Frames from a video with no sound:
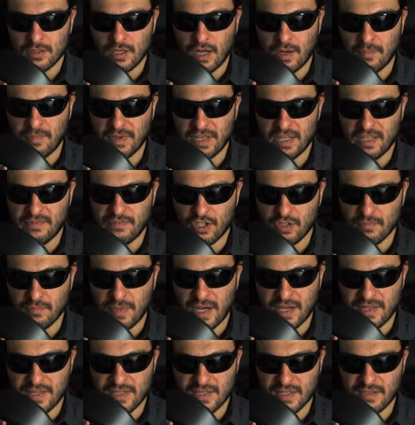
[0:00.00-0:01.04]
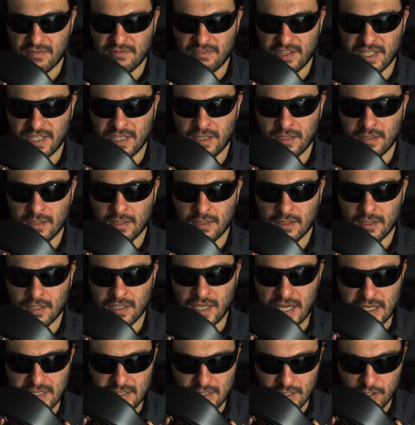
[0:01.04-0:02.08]
I believe you can buy this in vegan.
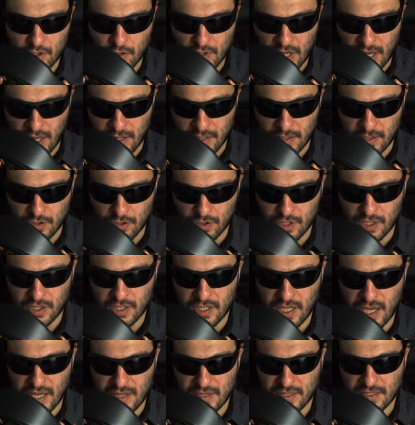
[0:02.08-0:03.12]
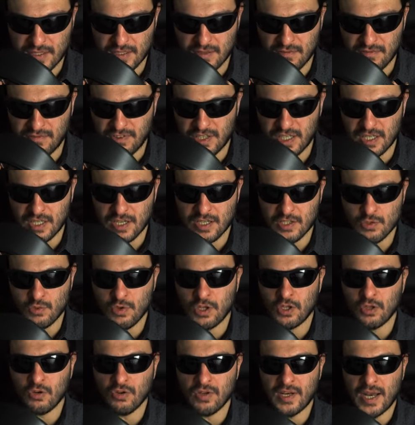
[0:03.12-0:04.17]
Yes, you can. You can get this in vegan as
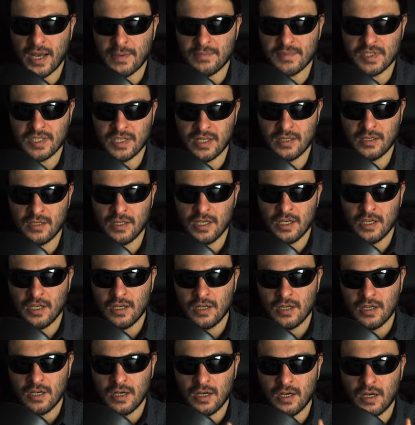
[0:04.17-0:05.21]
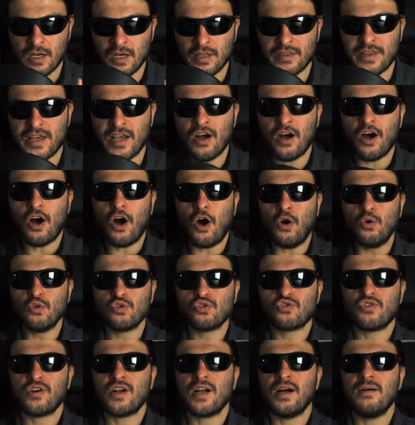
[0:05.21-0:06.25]
well, or lambskin. They are
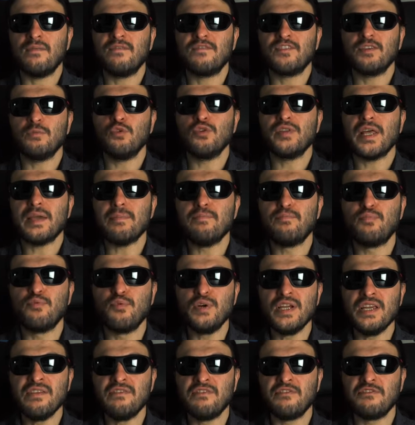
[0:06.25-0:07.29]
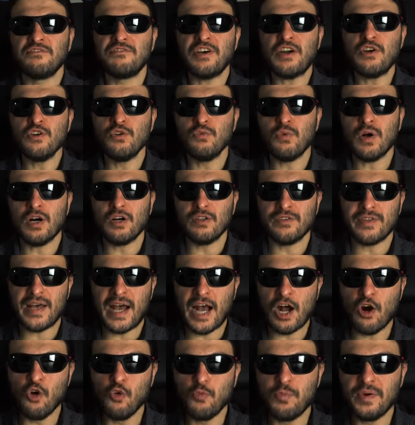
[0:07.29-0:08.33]
ultra comfortable, they breathe very well, the
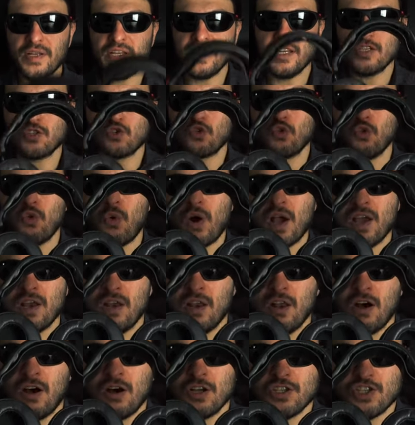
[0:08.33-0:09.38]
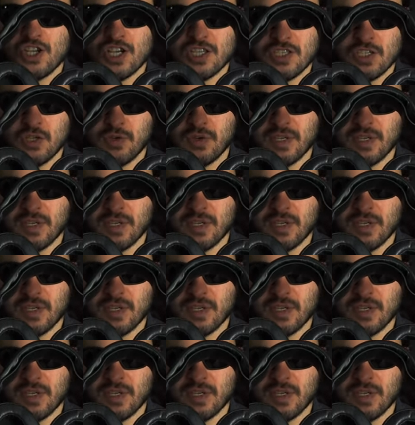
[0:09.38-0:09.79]
opening is quite large as you